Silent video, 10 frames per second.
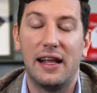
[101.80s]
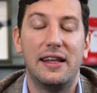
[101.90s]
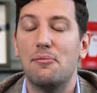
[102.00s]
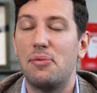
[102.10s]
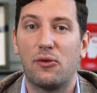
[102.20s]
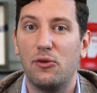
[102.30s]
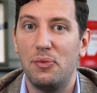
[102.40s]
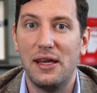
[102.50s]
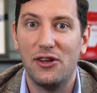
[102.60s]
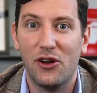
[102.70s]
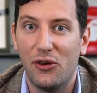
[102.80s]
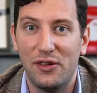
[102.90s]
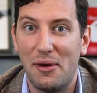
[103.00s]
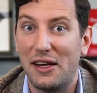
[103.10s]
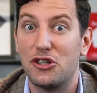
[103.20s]
the impact would be,
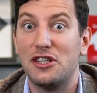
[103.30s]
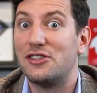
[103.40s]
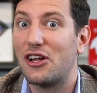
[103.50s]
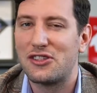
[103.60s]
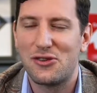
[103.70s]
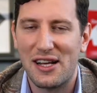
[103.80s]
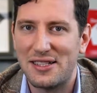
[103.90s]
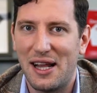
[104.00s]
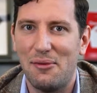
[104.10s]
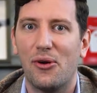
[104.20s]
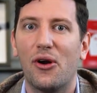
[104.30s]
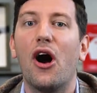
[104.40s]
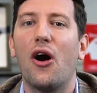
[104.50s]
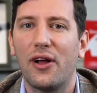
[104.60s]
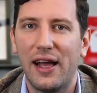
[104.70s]
the manager is not stressed anymore.
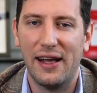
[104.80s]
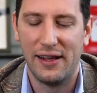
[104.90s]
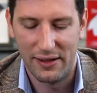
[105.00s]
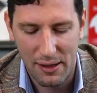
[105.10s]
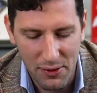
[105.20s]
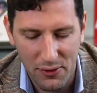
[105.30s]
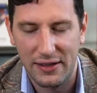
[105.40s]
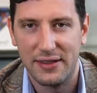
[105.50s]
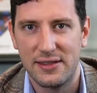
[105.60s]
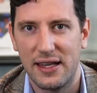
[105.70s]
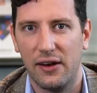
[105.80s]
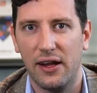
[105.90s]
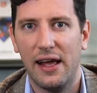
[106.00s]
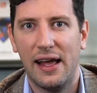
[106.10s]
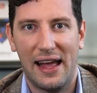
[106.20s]
Okay, let me write this down.
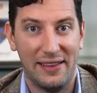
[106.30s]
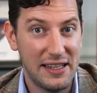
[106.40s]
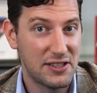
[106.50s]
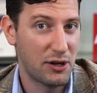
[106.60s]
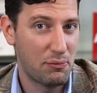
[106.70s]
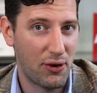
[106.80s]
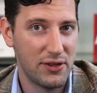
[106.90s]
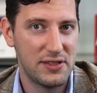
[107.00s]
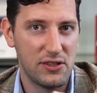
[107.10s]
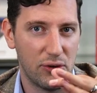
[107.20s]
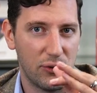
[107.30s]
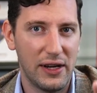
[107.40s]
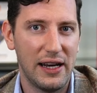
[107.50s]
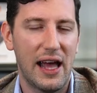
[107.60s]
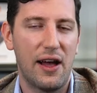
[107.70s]
And these are the points you
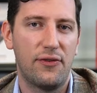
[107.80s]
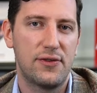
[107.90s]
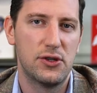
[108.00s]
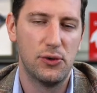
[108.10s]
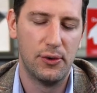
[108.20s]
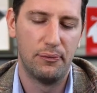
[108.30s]
really have to